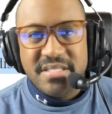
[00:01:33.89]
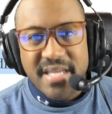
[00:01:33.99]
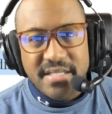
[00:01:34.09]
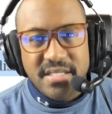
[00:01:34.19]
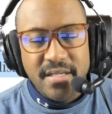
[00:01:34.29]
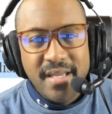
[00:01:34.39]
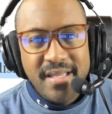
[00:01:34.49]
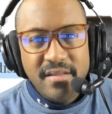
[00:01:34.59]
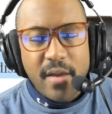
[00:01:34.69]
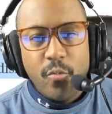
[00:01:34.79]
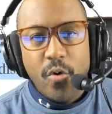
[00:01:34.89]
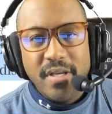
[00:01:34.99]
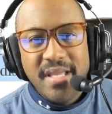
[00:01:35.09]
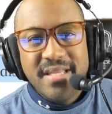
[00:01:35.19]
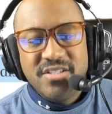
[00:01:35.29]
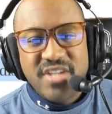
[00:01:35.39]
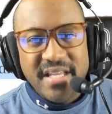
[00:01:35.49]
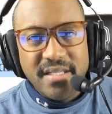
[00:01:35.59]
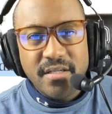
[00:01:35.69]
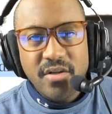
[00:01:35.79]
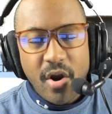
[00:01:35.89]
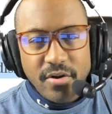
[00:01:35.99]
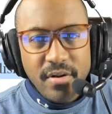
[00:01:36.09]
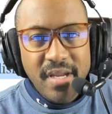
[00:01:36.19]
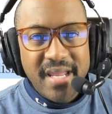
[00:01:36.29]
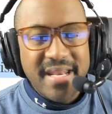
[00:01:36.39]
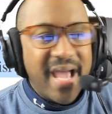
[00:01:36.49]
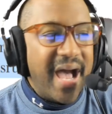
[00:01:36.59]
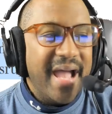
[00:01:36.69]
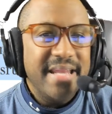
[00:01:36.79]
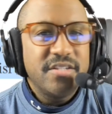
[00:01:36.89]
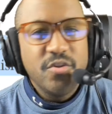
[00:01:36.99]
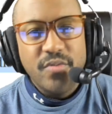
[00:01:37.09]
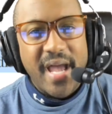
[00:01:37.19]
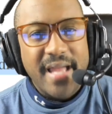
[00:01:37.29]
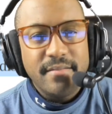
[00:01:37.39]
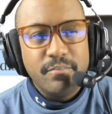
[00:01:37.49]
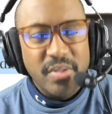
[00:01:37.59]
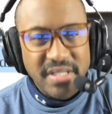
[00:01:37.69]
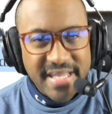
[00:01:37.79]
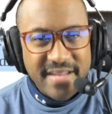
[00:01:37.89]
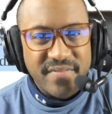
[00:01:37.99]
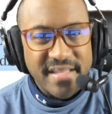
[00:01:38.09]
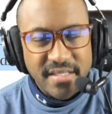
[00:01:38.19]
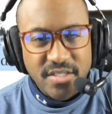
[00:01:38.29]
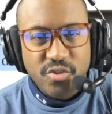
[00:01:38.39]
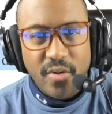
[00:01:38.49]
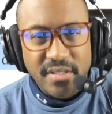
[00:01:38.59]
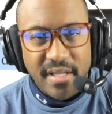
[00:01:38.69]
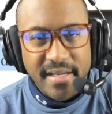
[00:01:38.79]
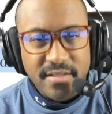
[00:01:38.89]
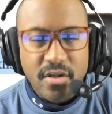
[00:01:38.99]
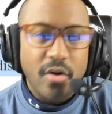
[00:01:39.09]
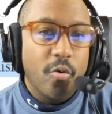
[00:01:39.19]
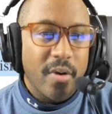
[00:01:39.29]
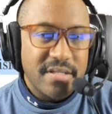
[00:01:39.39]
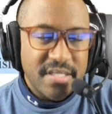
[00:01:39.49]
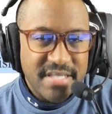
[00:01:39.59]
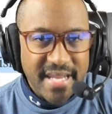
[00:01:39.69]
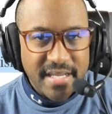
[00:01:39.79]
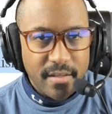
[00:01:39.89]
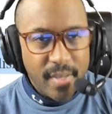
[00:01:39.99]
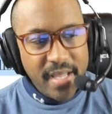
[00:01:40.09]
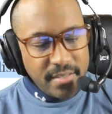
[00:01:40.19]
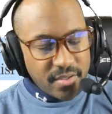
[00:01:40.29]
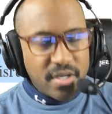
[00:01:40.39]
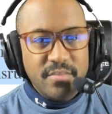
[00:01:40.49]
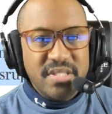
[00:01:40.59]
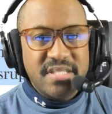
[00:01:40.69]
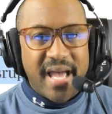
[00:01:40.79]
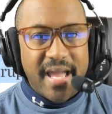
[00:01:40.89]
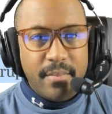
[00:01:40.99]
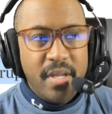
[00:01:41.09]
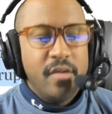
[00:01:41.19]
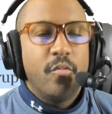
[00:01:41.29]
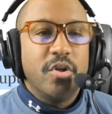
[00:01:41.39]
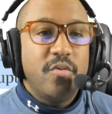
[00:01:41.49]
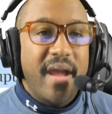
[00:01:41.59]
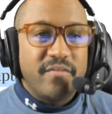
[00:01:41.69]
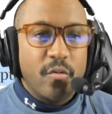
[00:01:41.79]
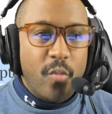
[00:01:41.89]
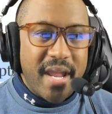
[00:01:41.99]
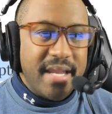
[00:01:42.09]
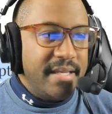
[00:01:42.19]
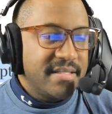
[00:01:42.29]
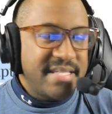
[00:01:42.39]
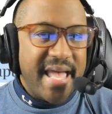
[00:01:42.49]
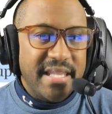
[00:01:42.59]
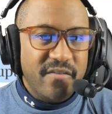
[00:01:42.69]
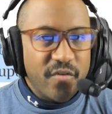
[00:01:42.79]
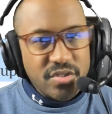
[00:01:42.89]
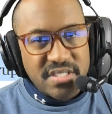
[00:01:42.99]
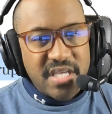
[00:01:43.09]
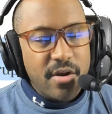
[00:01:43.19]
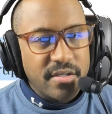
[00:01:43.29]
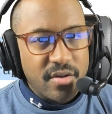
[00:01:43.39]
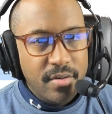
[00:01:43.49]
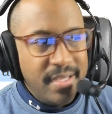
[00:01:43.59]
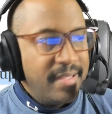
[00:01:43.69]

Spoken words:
section that want Jalen Carter, and I do not believe that the Detroit Lions are going to take him. There comes a time where you have to weigh talent versus character.